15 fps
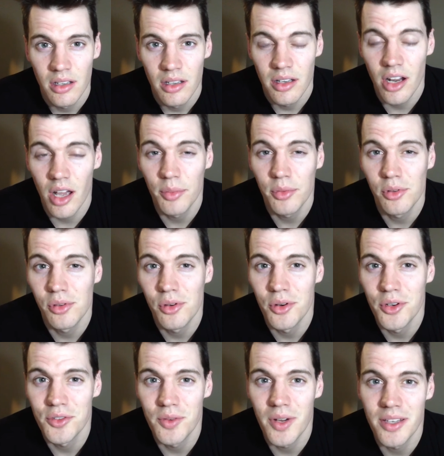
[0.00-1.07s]
an obstacle
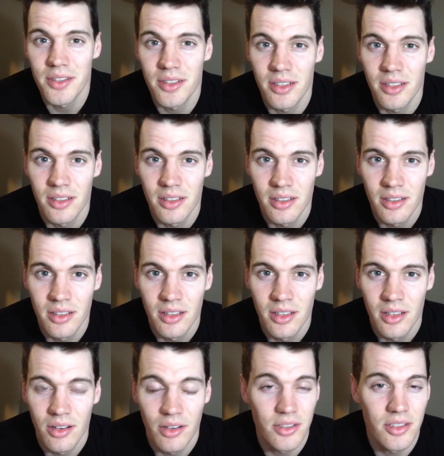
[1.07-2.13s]
course racer,
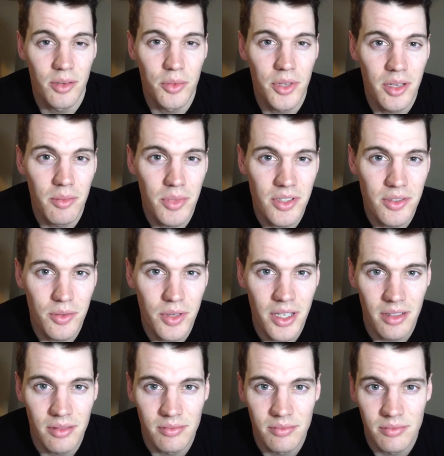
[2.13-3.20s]
or someone in
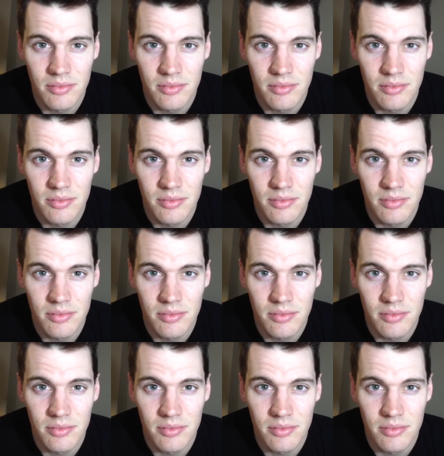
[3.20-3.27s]
between?